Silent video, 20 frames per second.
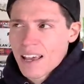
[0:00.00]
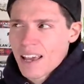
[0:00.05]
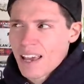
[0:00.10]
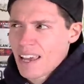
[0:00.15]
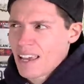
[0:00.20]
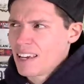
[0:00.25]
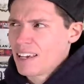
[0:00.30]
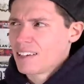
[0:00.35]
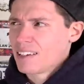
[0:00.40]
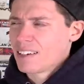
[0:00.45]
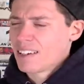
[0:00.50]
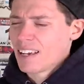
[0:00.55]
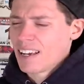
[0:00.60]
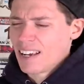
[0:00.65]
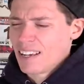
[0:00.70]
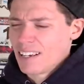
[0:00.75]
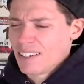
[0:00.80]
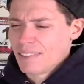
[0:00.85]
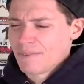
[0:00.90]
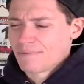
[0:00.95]
And
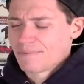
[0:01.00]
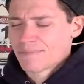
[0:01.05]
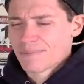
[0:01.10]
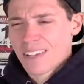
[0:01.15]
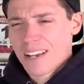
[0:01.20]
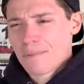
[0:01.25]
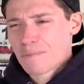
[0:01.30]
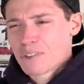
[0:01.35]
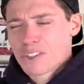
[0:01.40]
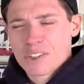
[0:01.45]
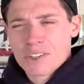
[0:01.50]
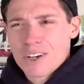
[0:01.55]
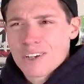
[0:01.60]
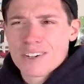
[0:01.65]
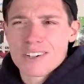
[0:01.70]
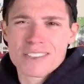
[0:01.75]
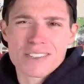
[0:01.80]
I'm sure